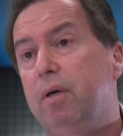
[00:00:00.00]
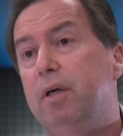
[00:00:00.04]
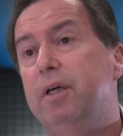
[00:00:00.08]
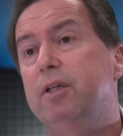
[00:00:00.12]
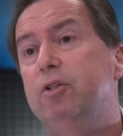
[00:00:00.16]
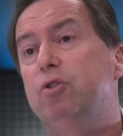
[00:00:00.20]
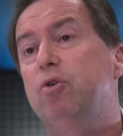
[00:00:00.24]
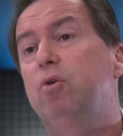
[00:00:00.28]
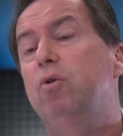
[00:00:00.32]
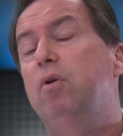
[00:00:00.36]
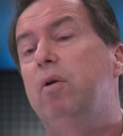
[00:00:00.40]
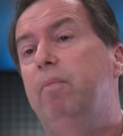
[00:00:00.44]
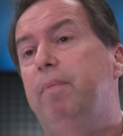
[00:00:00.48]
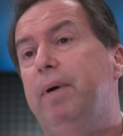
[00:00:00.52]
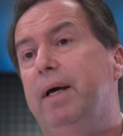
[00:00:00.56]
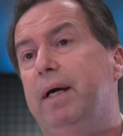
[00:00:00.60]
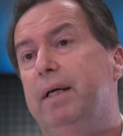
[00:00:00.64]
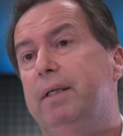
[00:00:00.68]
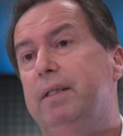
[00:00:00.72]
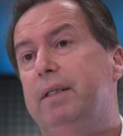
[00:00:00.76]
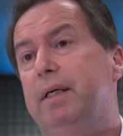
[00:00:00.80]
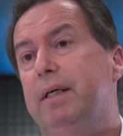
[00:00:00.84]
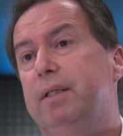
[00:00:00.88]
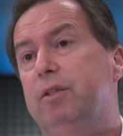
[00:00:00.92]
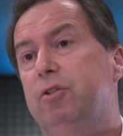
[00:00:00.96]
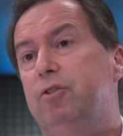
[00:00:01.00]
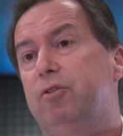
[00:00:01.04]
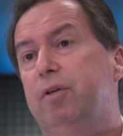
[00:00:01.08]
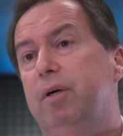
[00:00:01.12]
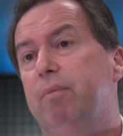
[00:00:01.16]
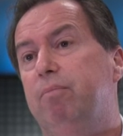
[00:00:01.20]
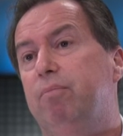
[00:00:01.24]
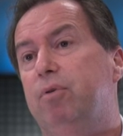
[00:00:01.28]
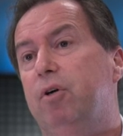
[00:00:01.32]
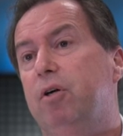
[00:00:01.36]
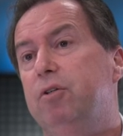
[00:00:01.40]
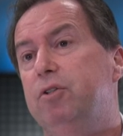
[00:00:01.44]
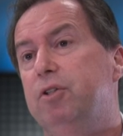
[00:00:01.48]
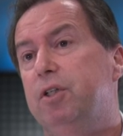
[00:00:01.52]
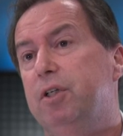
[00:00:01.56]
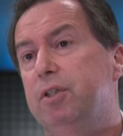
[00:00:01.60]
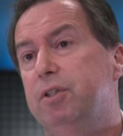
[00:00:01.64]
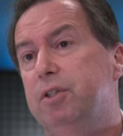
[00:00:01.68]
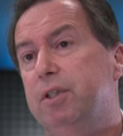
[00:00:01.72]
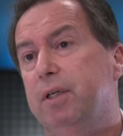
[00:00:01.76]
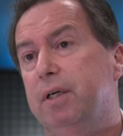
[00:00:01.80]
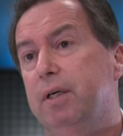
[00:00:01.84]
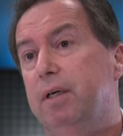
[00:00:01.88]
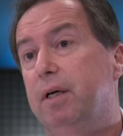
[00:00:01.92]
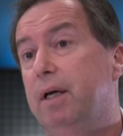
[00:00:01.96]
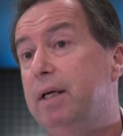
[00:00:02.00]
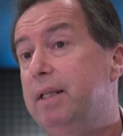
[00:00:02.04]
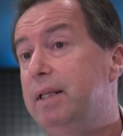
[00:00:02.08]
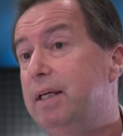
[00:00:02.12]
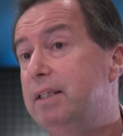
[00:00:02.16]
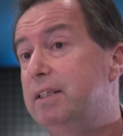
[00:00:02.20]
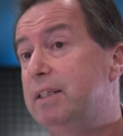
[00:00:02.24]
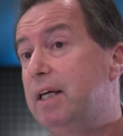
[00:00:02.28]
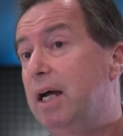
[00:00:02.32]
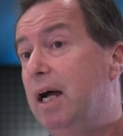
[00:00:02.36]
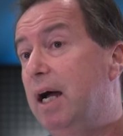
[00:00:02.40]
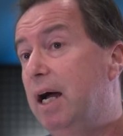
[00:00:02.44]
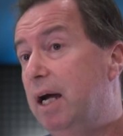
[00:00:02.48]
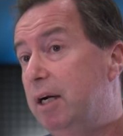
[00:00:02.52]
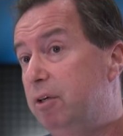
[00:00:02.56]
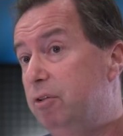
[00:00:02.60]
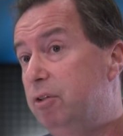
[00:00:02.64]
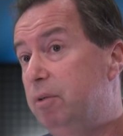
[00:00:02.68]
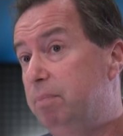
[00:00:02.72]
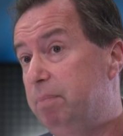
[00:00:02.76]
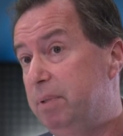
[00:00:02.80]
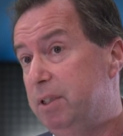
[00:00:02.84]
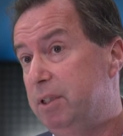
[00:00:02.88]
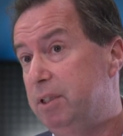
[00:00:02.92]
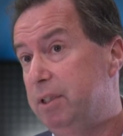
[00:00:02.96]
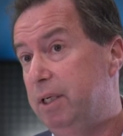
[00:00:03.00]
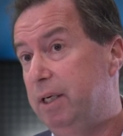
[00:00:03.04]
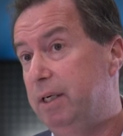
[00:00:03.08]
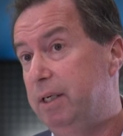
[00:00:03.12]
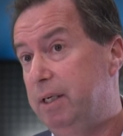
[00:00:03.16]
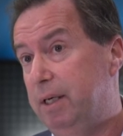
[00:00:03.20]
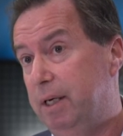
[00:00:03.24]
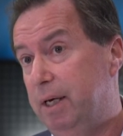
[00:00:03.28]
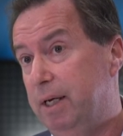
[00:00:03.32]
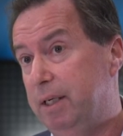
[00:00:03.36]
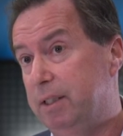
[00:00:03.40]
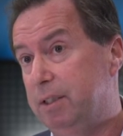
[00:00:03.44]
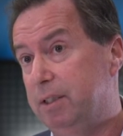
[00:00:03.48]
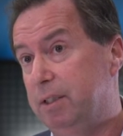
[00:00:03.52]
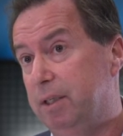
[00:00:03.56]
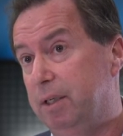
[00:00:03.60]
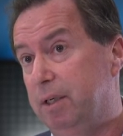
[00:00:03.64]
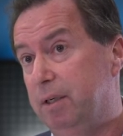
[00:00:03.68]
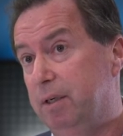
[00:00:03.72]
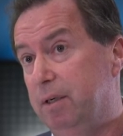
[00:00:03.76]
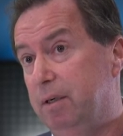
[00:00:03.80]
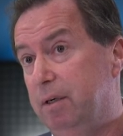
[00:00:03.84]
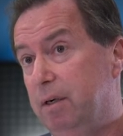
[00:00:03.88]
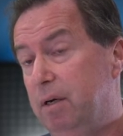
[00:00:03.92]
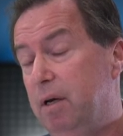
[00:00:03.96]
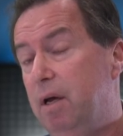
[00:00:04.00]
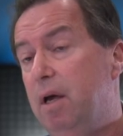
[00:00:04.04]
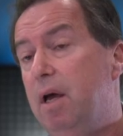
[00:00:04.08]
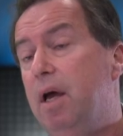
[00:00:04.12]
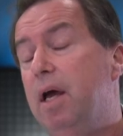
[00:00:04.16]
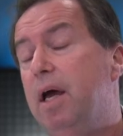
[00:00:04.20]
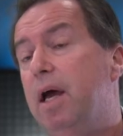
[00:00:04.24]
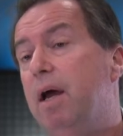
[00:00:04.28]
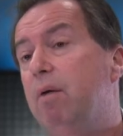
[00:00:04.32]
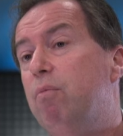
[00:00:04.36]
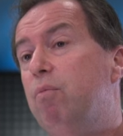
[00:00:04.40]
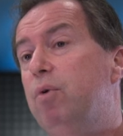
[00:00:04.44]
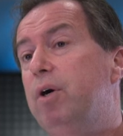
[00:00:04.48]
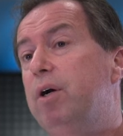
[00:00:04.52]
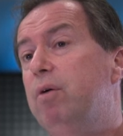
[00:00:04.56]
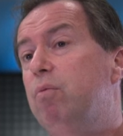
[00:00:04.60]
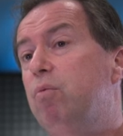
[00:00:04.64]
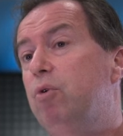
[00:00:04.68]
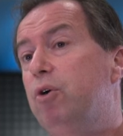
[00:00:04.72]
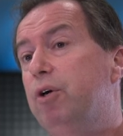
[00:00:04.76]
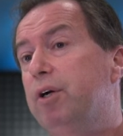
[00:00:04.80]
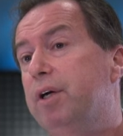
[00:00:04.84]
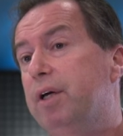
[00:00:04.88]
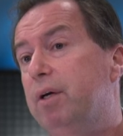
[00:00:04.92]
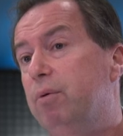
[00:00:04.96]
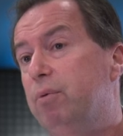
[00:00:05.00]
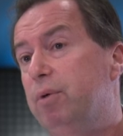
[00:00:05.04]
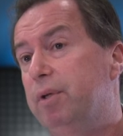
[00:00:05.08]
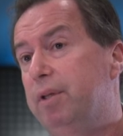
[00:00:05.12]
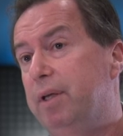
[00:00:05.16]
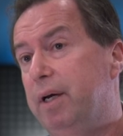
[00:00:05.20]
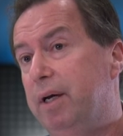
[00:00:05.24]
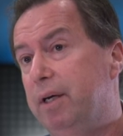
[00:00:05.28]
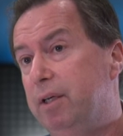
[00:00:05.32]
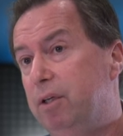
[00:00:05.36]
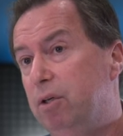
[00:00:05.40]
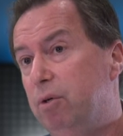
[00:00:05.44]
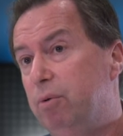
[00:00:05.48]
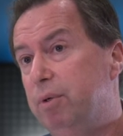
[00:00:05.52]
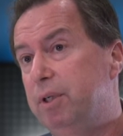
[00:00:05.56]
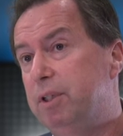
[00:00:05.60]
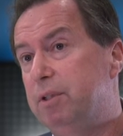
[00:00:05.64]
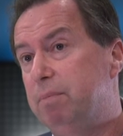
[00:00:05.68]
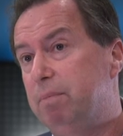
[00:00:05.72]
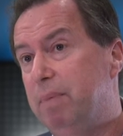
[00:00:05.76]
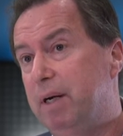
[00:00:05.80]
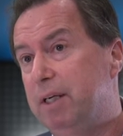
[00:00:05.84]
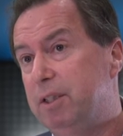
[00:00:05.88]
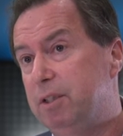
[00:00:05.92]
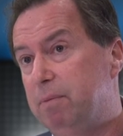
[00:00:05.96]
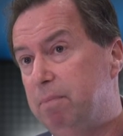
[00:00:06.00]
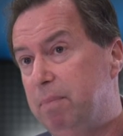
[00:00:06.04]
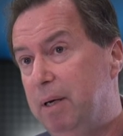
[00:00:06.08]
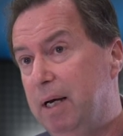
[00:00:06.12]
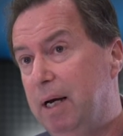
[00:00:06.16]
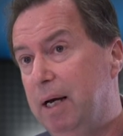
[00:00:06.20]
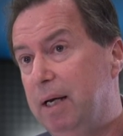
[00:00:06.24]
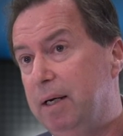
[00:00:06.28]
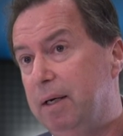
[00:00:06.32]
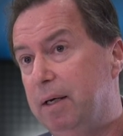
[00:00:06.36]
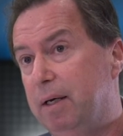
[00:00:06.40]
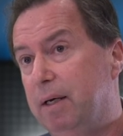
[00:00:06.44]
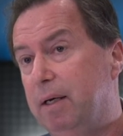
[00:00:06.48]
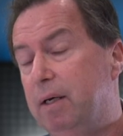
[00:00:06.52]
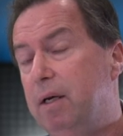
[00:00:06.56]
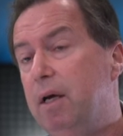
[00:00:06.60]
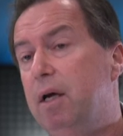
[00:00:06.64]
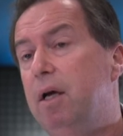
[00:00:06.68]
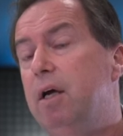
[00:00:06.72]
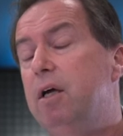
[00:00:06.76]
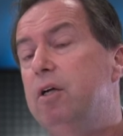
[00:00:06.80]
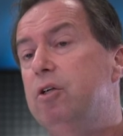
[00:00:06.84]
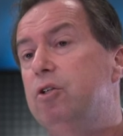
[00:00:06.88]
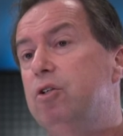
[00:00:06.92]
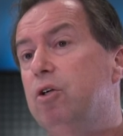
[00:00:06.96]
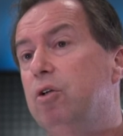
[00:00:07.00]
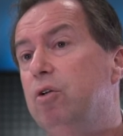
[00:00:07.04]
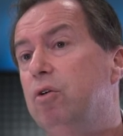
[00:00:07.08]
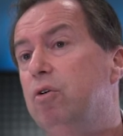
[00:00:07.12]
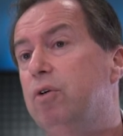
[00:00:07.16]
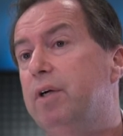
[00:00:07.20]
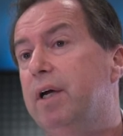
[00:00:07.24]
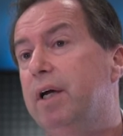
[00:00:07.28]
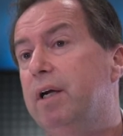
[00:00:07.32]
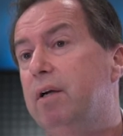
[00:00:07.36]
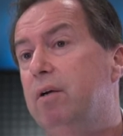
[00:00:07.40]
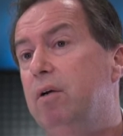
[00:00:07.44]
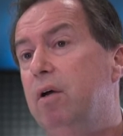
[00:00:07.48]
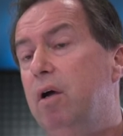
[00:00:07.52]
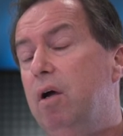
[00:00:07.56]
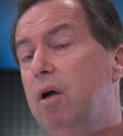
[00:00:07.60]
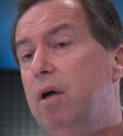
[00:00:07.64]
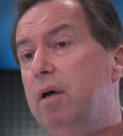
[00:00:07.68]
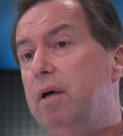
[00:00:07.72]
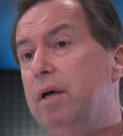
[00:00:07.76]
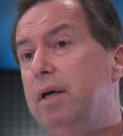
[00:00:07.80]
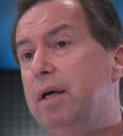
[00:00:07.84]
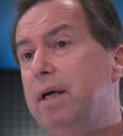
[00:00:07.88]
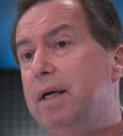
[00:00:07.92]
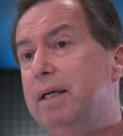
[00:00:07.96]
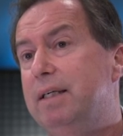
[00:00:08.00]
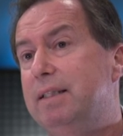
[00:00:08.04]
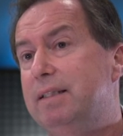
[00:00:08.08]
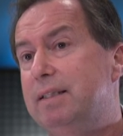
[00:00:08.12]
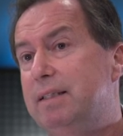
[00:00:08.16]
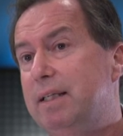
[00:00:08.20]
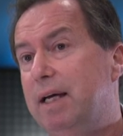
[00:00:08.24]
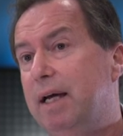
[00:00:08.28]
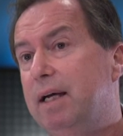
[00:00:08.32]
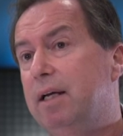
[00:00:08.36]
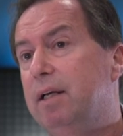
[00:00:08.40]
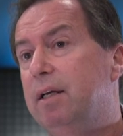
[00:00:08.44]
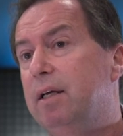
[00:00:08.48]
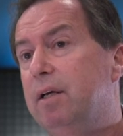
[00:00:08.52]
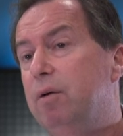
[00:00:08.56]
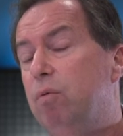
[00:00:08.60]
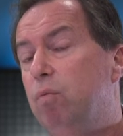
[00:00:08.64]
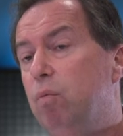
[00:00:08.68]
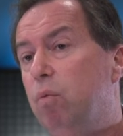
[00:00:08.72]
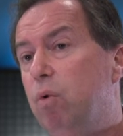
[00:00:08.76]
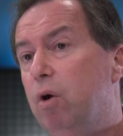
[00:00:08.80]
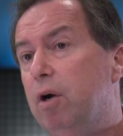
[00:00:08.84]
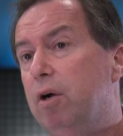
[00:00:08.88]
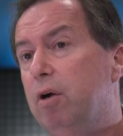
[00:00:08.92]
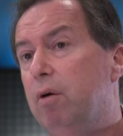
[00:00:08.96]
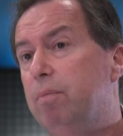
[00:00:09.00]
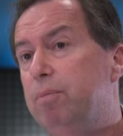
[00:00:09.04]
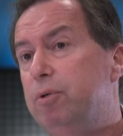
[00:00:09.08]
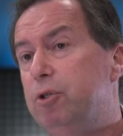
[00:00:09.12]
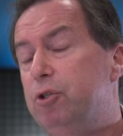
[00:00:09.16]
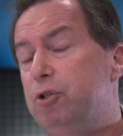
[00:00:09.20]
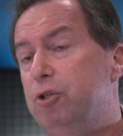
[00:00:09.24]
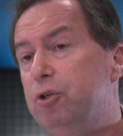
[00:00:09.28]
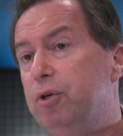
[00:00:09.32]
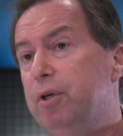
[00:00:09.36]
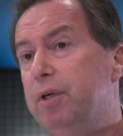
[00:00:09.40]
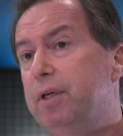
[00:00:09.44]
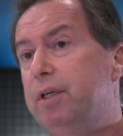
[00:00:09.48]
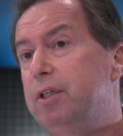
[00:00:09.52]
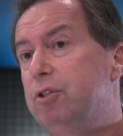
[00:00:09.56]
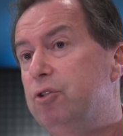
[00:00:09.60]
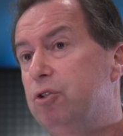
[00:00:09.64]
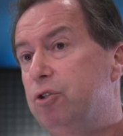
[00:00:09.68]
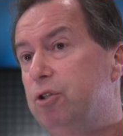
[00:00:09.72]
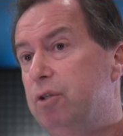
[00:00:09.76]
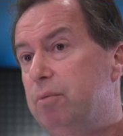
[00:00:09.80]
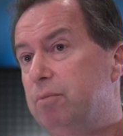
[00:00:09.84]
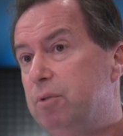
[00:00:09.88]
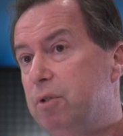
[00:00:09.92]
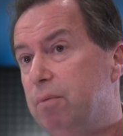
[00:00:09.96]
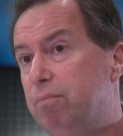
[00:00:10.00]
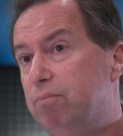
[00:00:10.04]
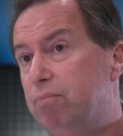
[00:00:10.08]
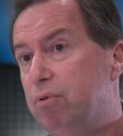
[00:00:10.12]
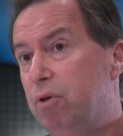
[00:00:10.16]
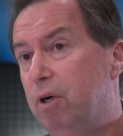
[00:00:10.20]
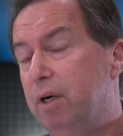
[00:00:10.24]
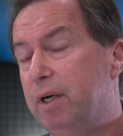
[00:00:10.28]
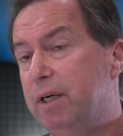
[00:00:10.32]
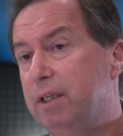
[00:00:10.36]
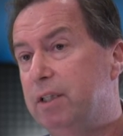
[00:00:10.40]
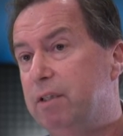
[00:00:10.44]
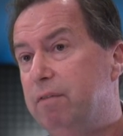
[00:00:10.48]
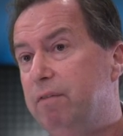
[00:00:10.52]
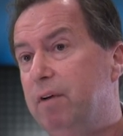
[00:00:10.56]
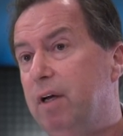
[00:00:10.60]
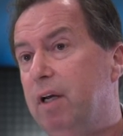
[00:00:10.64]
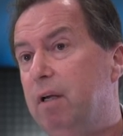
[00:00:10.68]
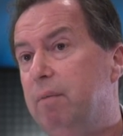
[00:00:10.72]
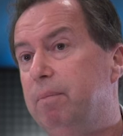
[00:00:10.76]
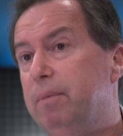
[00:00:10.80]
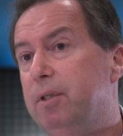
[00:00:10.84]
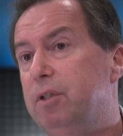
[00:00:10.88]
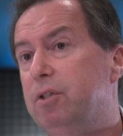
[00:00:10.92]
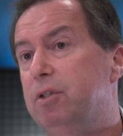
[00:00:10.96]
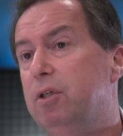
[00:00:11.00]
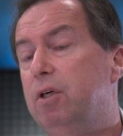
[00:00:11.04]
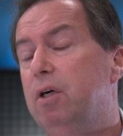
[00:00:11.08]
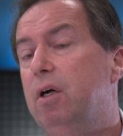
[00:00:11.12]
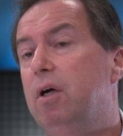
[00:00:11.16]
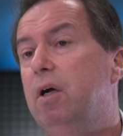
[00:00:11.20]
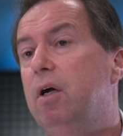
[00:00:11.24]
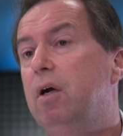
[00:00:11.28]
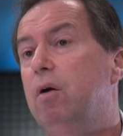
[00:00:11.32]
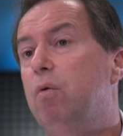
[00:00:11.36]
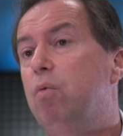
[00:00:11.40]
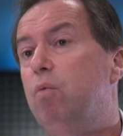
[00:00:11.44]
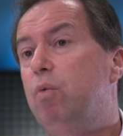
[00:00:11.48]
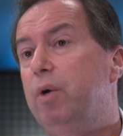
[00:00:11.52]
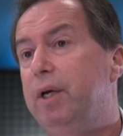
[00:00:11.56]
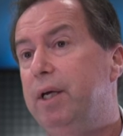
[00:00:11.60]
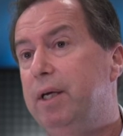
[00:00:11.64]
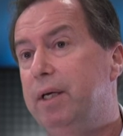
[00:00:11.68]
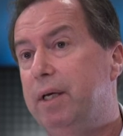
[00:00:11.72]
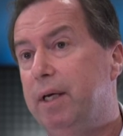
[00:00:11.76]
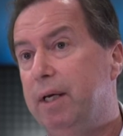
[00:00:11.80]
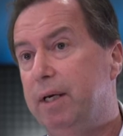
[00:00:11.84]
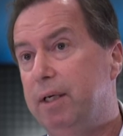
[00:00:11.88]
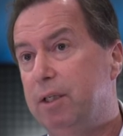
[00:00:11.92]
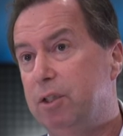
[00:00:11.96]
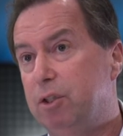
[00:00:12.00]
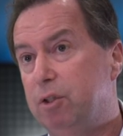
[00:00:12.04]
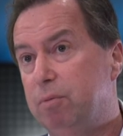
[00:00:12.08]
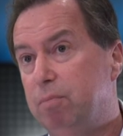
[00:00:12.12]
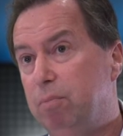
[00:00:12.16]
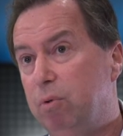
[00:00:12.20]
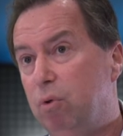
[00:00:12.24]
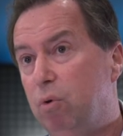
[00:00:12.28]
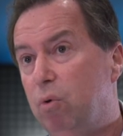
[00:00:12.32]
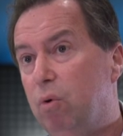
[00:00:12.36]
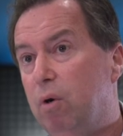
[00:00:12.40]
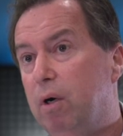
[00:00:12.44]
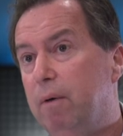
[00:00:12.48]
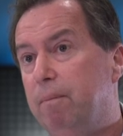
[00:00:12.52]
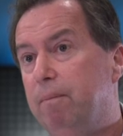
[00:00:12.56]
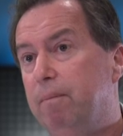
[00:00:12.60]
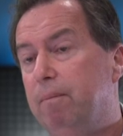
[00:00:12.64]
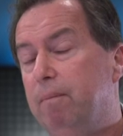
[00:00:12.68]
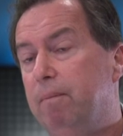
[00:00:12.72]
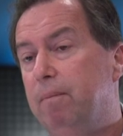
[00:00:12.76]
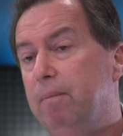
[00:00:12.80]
is all about downstream processing, and that's 100% Hexagone. And we're working with our US-based partner to look at exactly what opportunities in terms of product development we can explore.